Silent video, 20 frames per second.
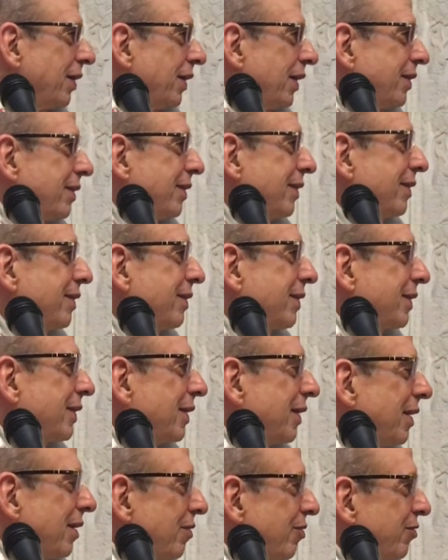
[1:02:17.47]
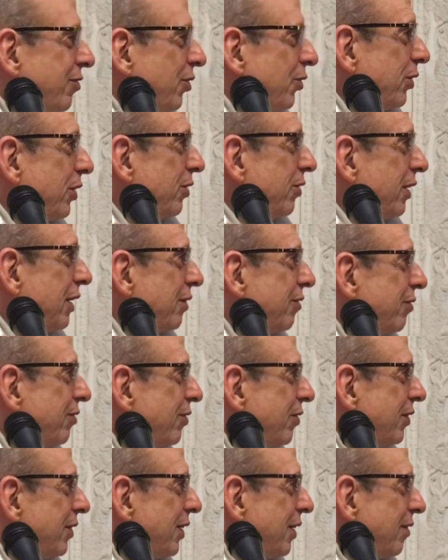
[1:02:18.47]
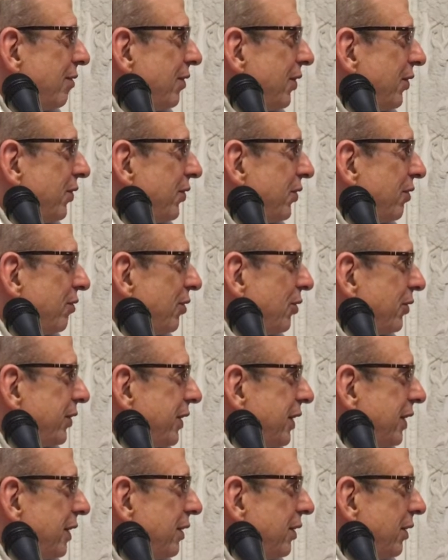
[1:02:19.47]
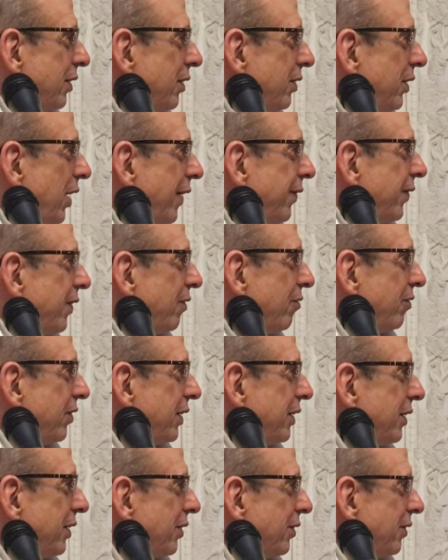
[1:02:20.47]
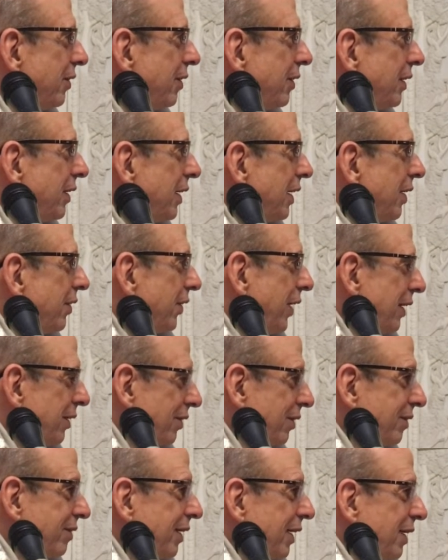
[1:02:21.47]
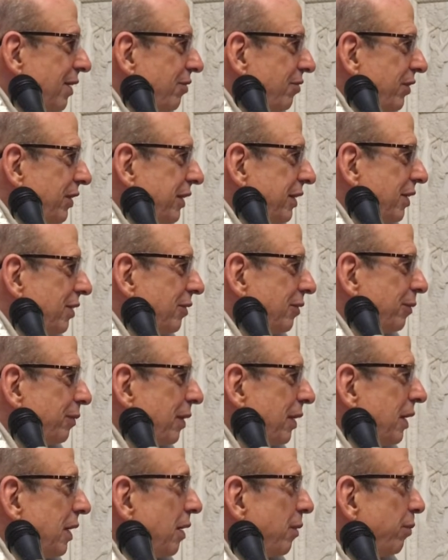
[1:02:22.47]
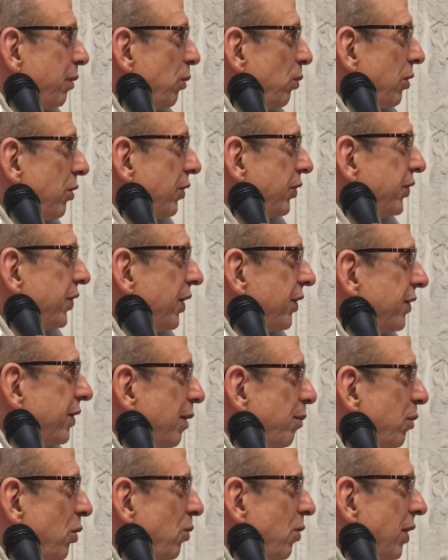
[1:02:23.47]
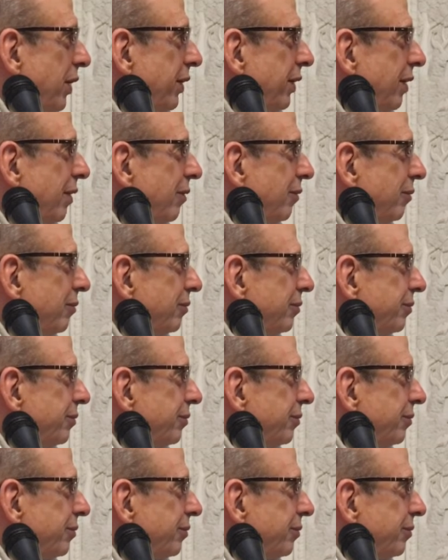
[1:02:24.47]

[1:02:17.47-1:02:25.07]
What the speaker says: this is a photograph of this devotee, not the video, that looks like a video, but where it says number 1.